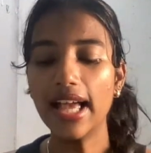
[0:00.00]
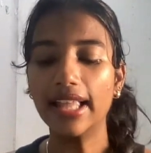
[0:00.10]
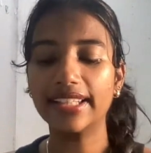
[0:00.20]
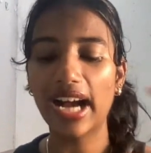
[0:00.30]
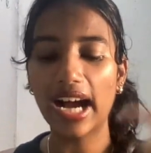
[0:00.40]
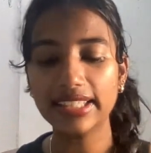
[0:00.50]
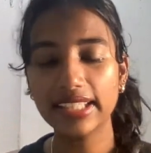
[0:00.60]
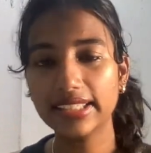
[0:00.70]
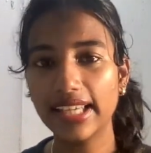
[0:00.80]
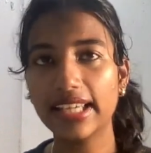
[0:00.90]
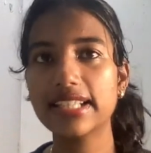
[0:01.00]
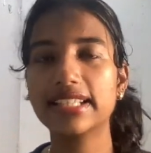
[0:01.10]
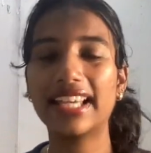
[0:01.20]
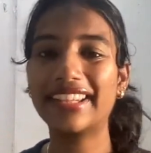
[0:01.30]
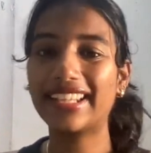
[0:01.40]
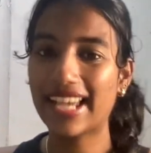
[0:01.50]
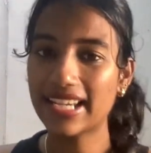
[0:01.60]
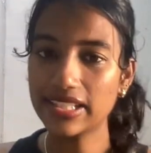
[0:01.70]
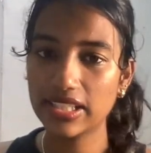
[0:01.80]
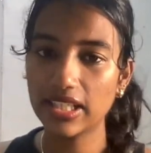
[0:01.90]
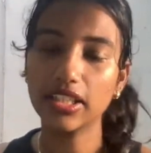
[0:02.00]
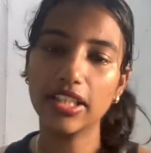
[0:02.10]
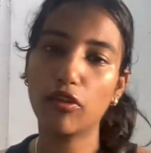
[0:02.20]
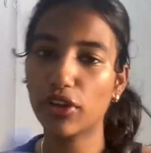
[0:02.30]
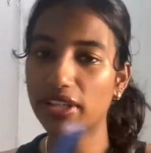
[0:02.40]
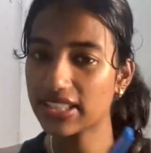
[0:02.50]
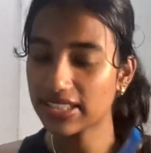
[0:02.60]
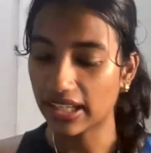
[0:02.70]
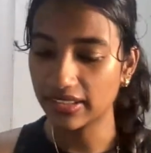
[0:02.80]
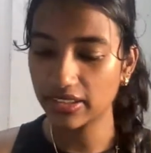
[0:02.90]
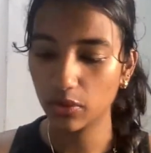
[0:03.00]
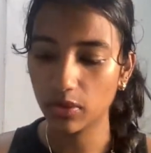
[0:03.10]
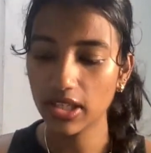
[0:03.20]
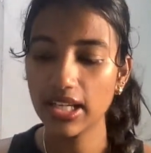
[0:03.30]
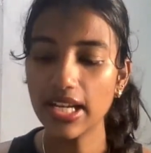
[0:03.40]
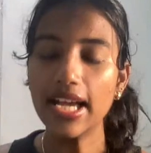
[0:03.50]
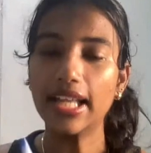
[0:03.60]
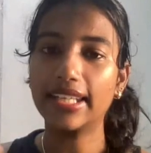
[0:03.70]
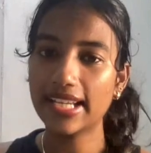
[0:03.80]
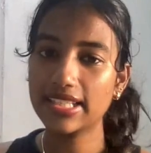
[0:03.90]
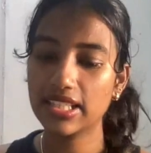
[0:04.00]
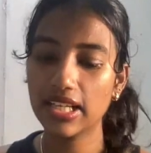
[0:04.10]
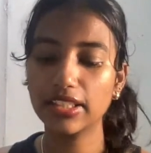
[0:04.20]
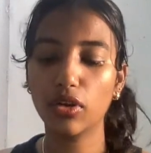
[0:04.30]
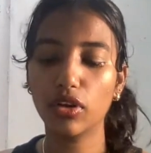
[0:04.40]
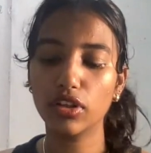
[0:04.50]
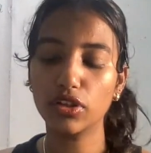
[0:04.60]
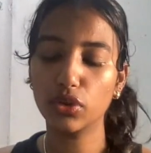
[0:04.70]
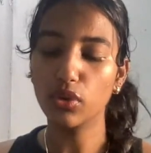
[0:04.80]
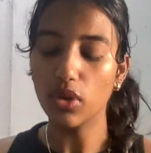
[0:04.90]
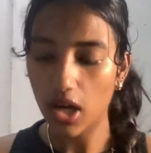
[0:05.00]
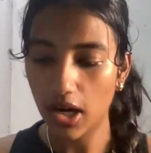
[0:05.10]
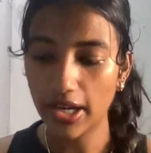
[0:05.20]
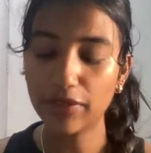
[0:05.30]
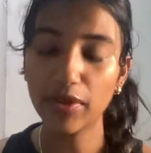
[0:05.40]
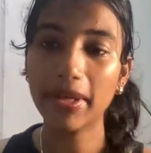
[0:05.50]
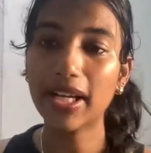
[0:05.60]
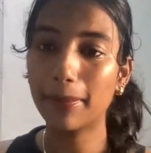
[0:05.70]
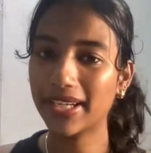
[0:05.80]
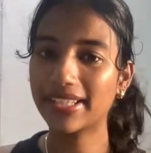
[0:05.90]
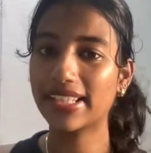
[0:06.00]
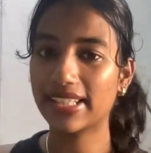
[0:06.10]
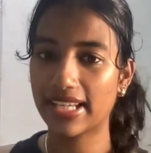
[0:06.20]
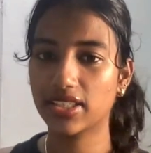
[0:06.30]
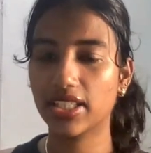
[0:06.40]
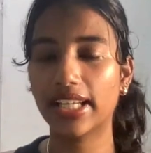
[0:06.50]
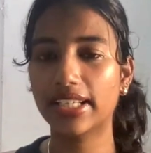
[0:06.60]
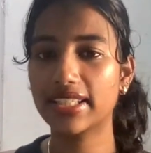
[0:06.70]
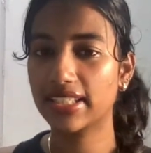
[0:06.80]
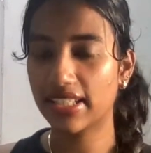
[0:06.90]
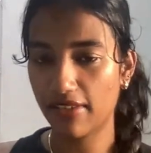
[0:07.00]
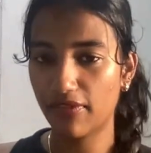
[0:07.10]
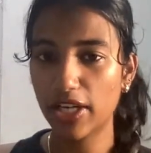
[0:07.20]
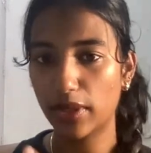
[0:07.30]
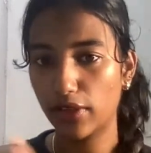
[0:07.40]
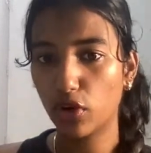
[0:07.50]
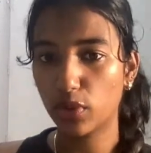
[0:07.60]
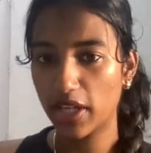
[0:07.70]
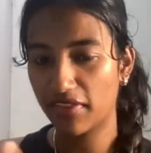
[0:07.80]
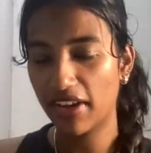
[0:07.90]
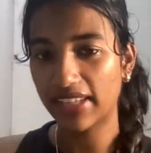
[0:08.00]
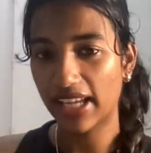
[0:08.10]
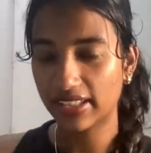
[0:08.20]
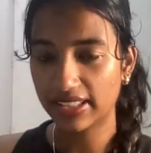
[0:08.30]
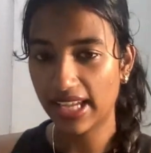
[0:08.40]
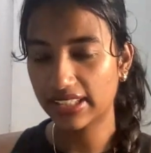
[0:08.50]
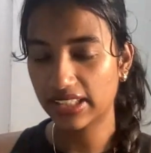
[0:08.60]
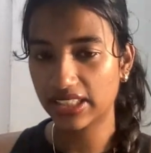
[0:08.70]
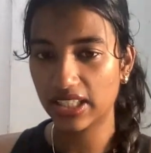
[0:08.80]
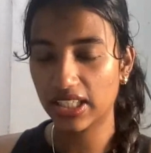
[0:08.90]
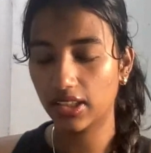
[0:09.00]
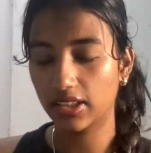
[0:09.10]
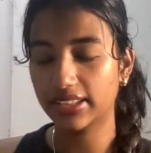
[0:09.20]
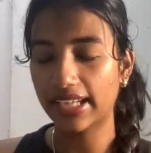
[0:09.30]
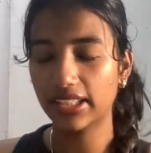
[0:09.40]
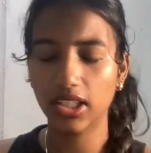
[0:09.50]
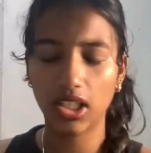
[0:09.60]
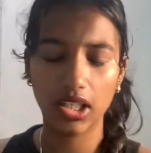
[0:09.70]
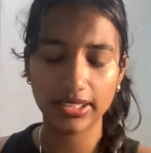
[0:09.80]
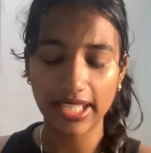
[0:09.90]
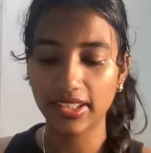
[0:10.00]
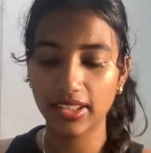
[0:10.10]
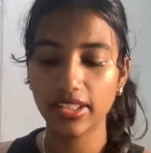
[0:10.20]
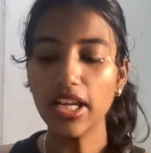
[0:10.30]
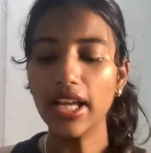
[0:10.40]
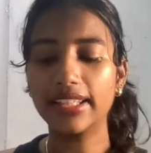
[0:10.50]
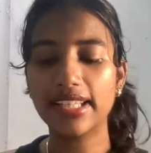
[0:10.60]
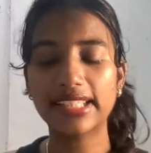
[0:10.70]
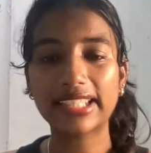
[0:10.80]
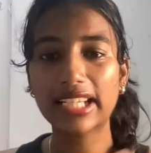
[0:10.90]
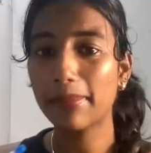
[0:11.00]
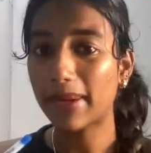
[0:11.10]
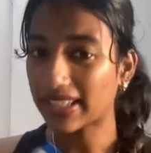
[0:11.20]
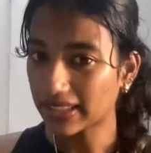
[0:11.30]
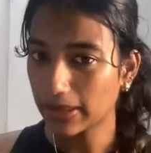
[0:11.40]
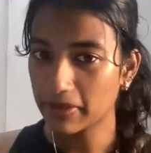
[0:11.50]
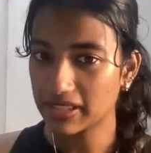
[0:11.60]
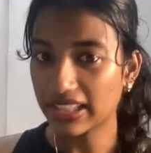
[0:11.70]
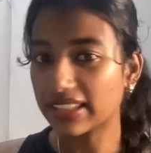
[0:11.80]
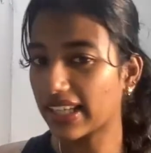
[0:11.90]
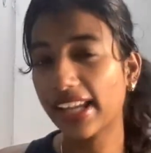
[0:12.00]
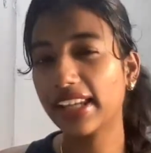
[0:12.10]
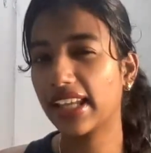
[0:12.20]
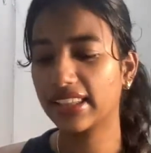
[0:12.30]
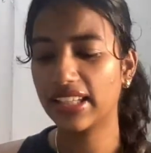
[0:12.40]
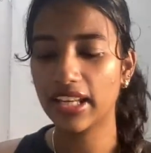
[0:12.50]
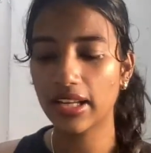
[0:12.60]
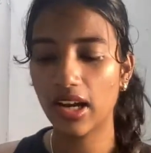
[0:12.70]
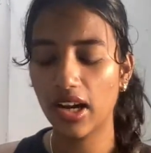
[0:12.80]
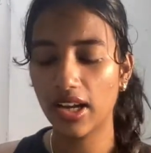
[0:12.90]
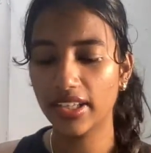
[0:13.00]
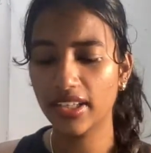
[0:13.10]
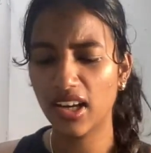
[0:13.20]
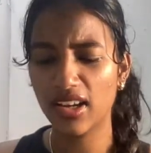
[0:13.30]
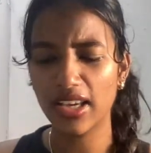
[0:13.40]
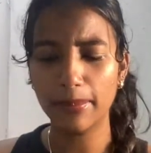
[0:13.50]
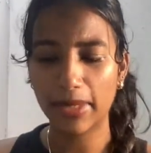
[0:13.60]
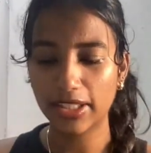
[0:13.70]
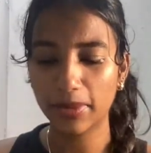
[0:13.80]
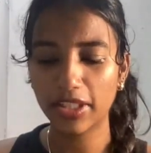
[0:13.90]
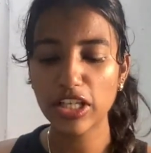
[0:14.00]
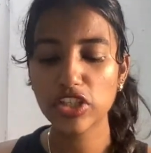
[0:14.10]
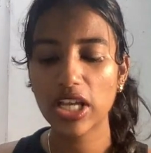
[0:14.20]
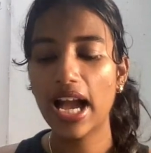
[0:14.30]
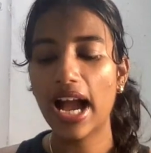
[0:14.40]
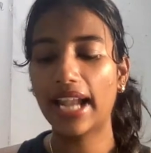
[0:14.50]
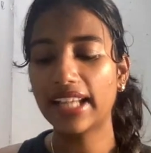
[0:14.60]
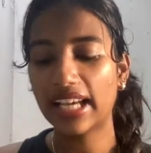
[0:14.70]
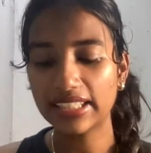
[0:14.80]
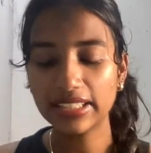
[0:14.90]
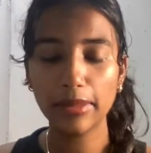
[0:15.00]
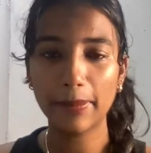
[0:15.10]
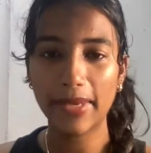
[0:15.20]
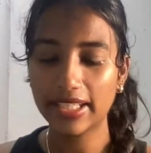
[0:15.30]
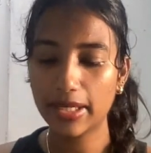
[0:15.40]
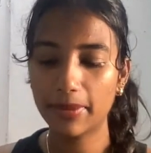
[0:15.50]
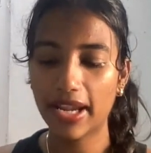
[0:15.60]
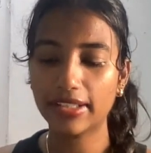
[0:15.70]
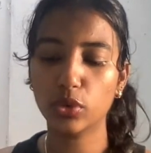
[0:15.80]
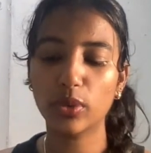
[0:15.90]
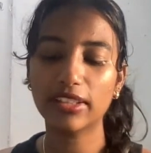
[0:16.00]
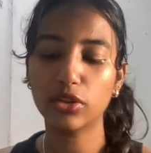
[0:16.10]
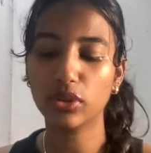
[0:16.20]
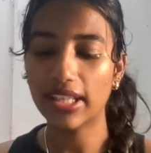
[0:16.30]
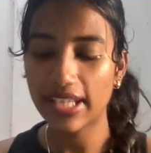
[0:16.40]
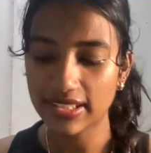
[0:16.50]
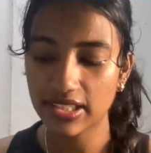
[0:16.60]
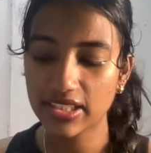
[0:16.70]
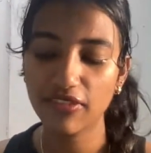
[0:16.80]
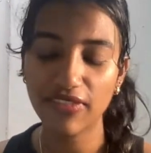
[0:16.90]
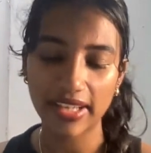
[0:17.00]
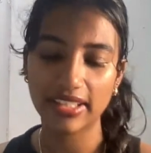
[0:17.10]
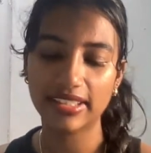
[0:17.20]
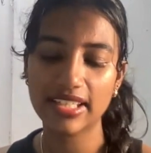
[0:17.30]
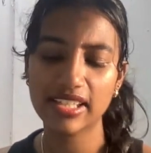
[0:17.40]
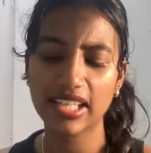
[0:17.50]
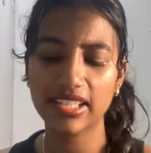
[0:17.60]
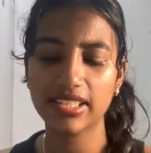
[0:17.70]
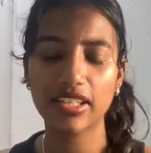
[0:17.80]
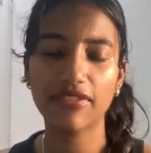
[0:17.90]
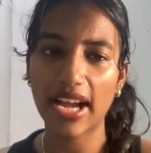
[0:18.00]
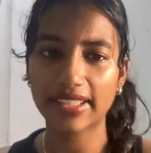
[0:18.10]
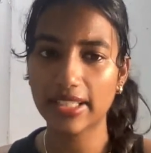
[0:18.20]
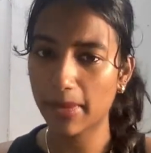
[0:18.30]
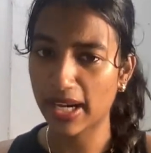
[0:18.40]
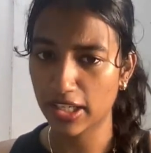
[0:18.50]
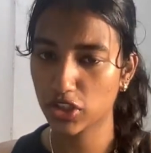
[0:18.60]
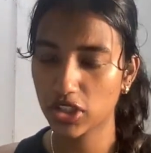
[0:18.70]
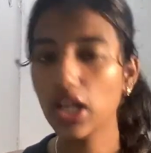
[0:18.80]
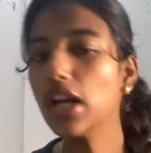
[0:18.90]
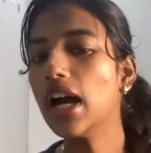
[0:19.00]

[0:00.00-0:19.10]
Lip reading: The other thing is, in the next year, they've already started the work. Next year they're going to do it will be completed in next year, that is in FY24-25, that year. They're setting up another biscuit line in Madhya Pradesh, and another bakery plant to their existing factory. There is an existing factory in Maharashtra.